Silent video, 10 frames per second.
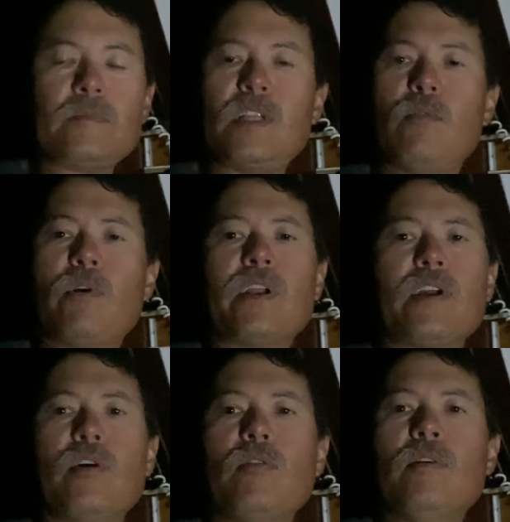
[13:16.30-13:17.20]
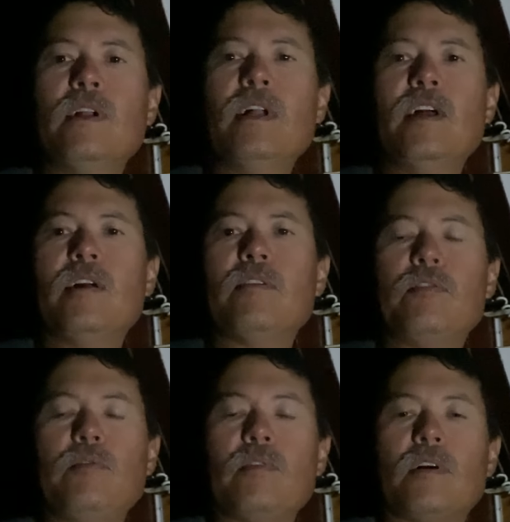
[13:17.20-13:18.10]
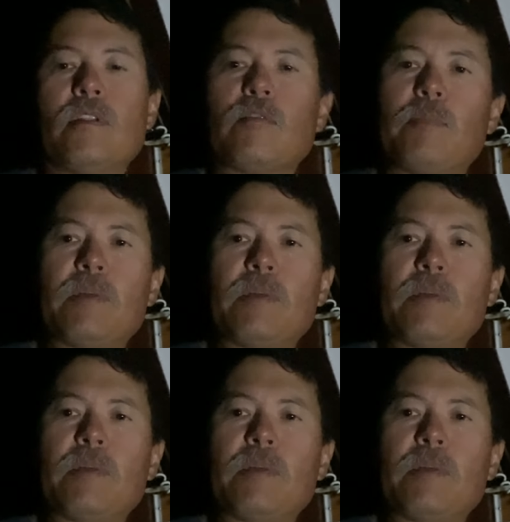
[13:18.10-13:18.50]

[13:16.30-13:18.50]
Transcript: we're gonna go do a little bit